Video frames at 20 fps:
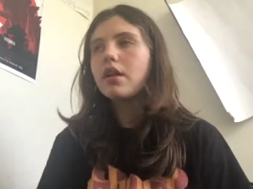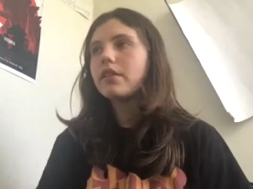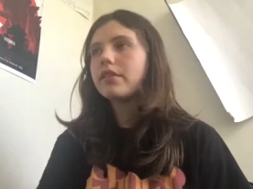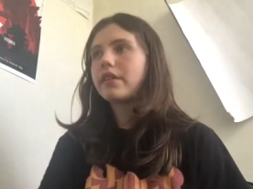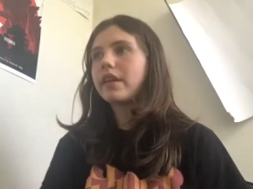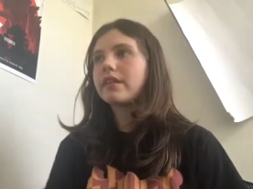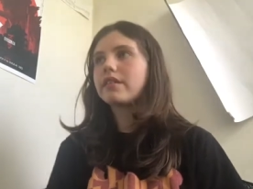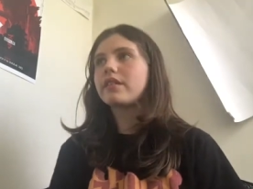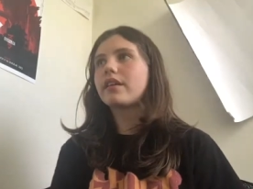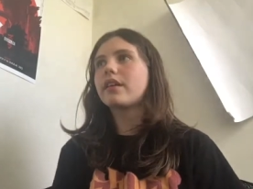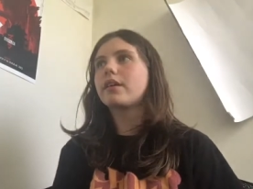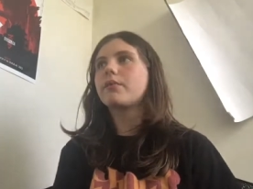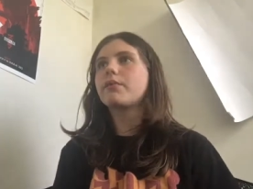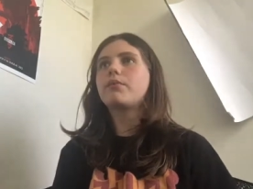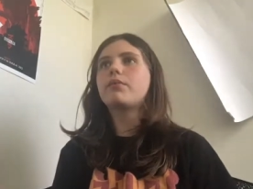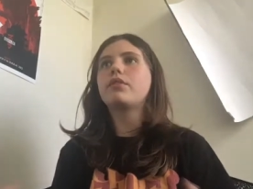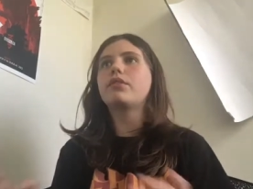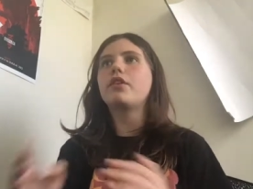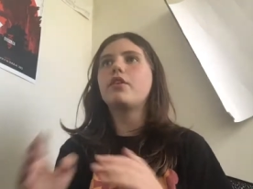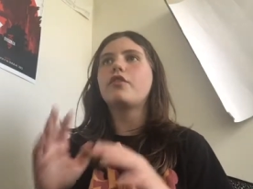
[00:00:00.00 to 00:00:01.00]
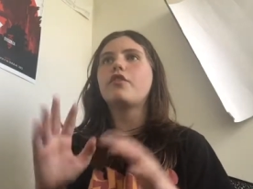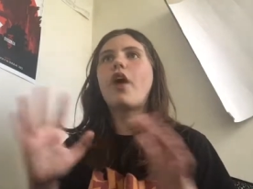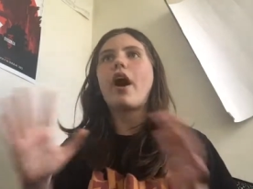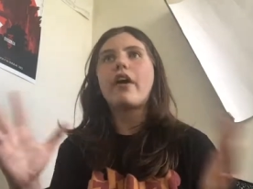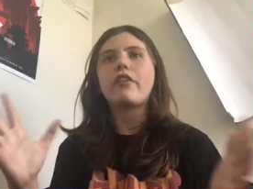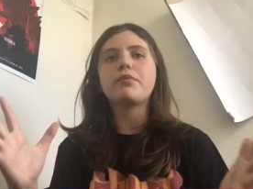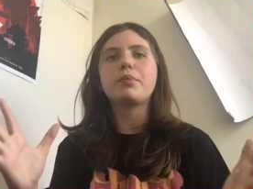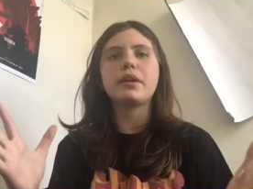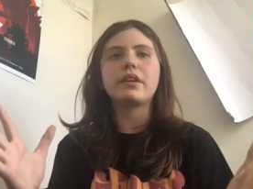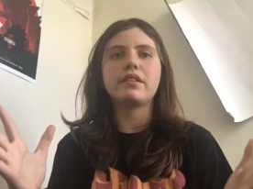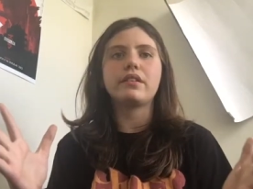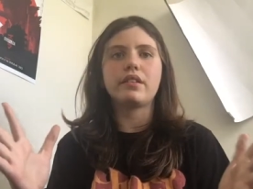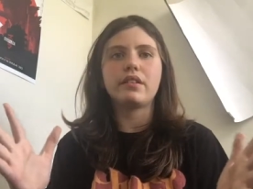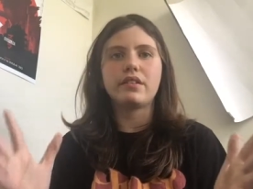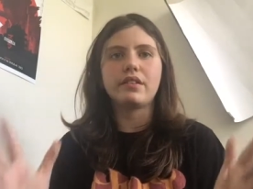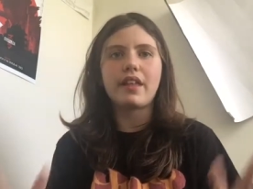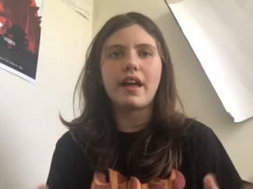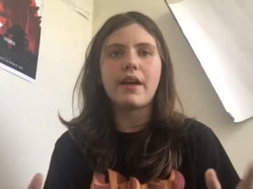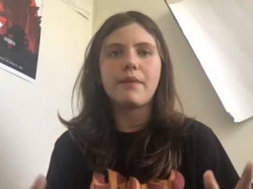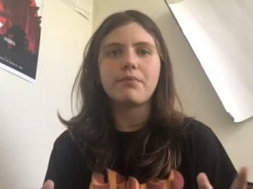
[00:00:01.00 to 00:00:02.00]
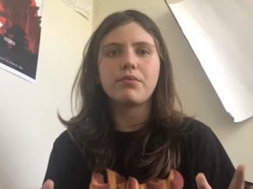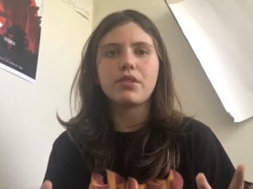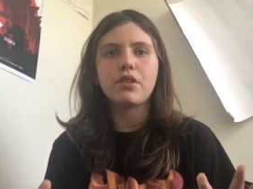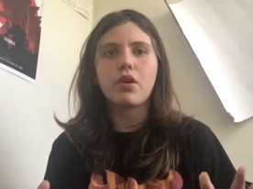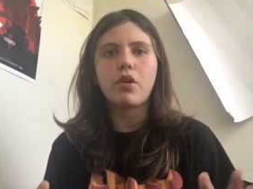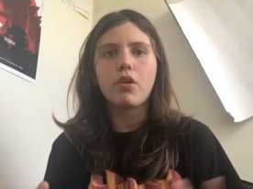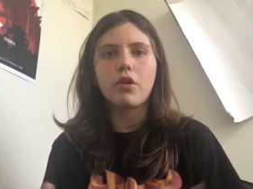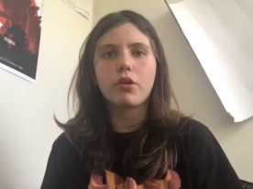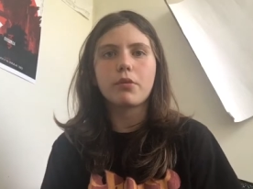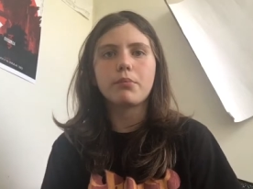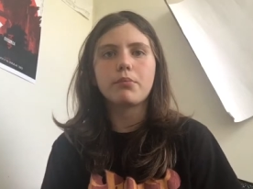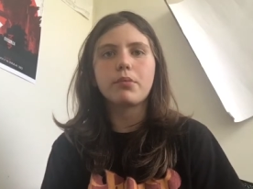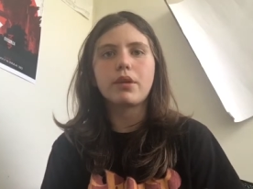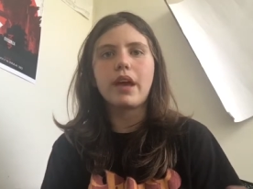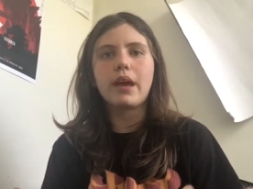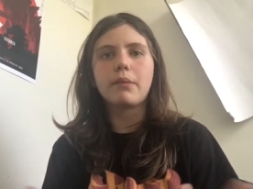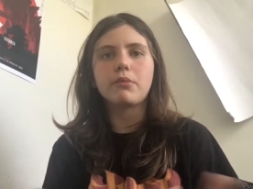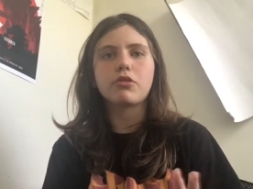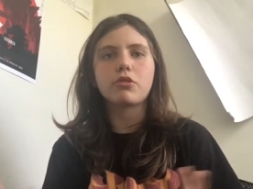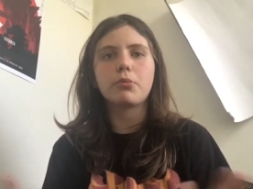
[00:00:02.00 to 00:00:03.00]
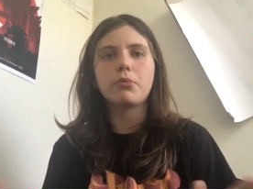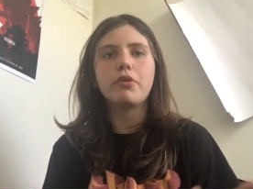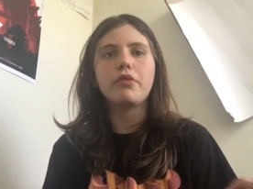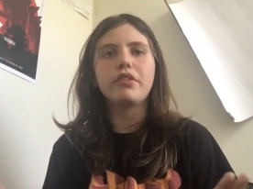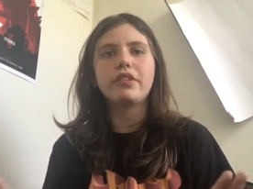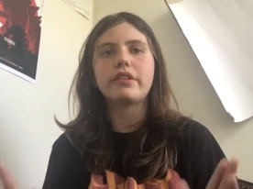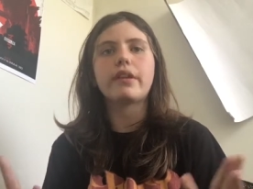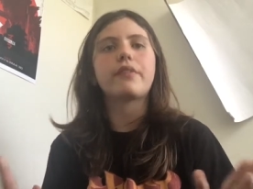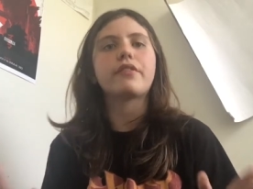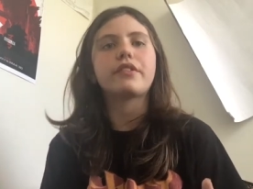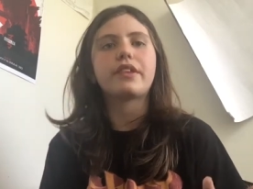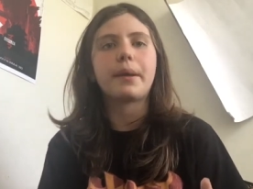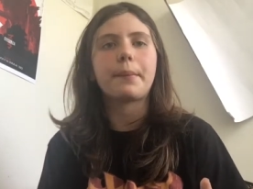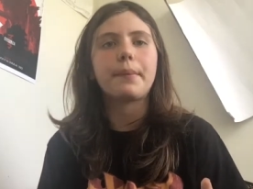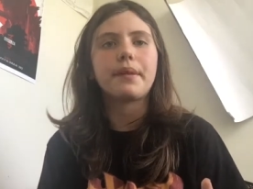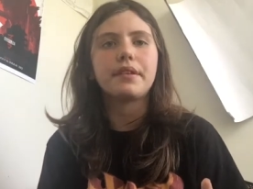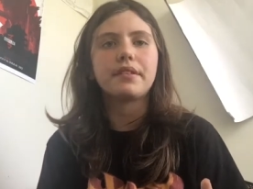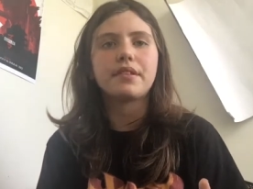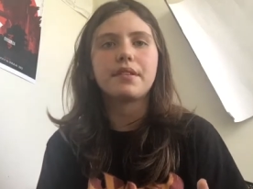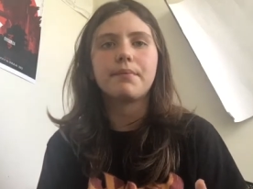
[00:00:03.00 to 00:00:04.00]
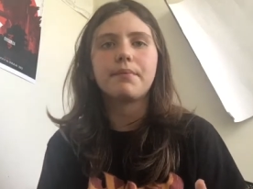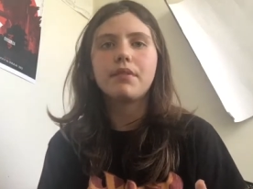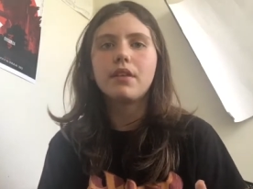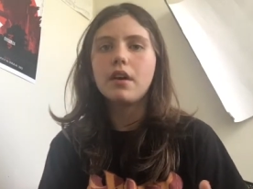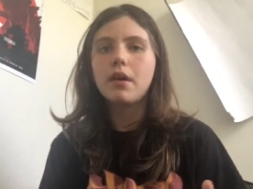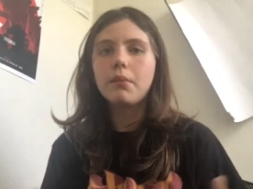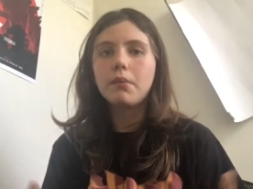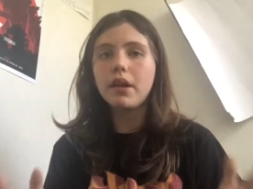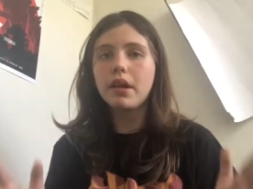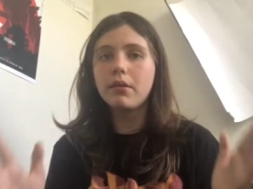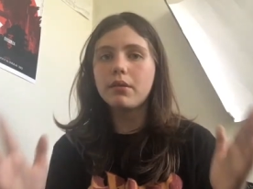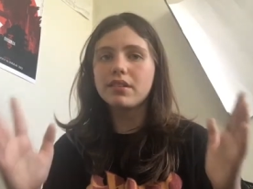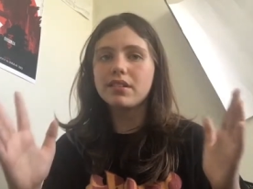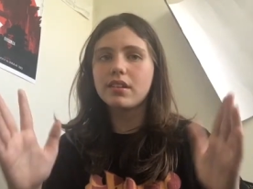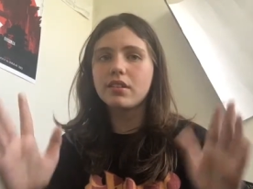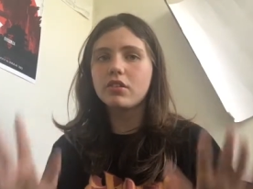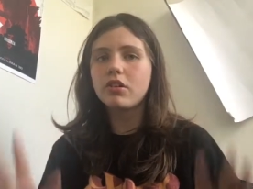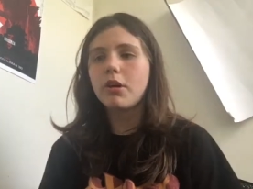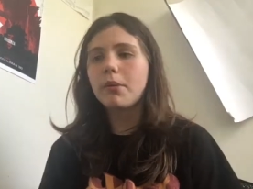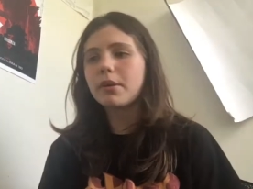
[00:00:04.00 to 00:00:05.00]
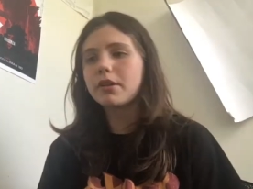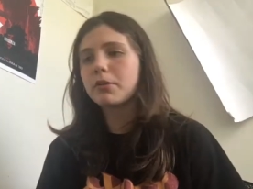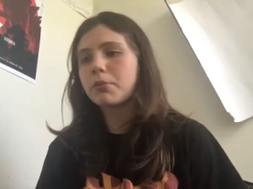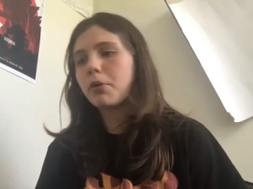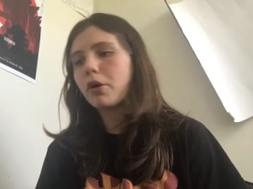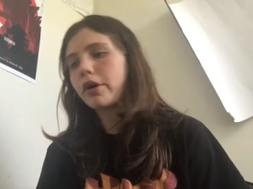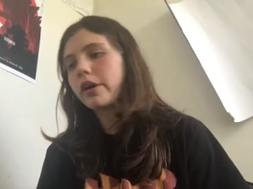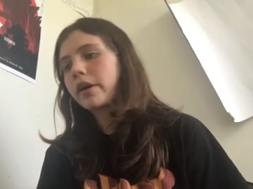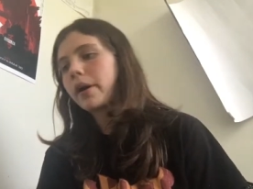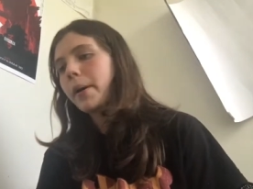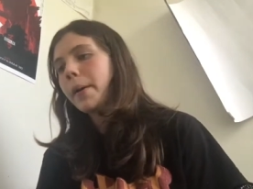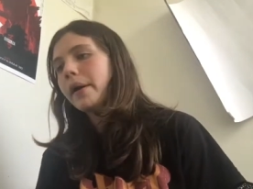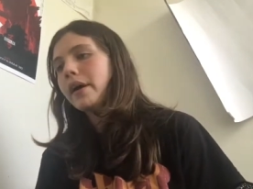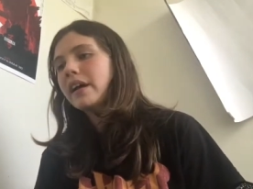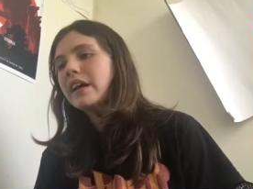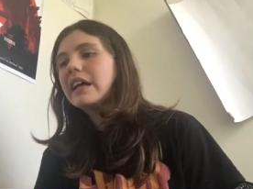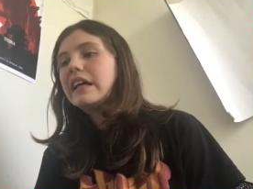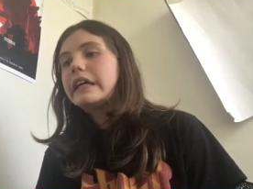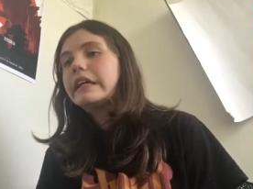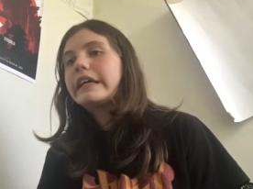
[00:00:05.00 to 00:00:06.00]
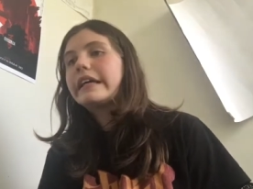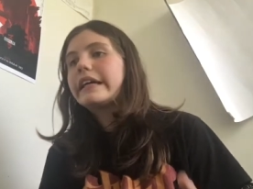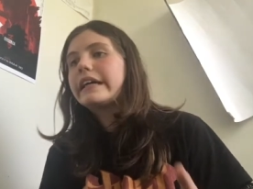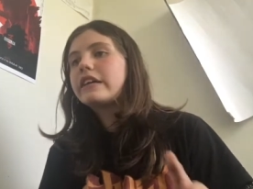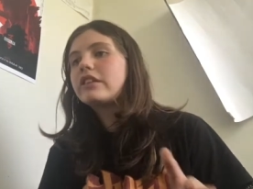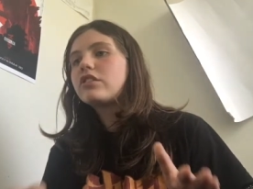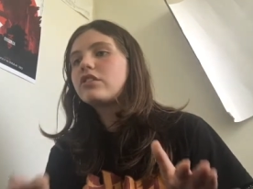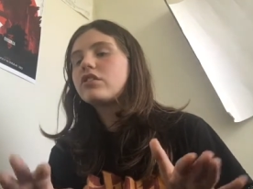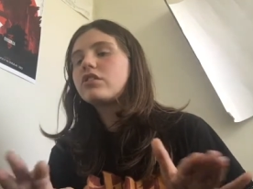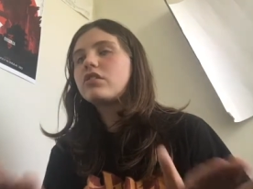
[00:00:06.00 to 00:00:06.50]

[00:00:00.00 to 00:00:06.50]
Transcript: That's, like, the 5 places that horror games or movies ever take place in. But anyways, let's talk about the morgue. It's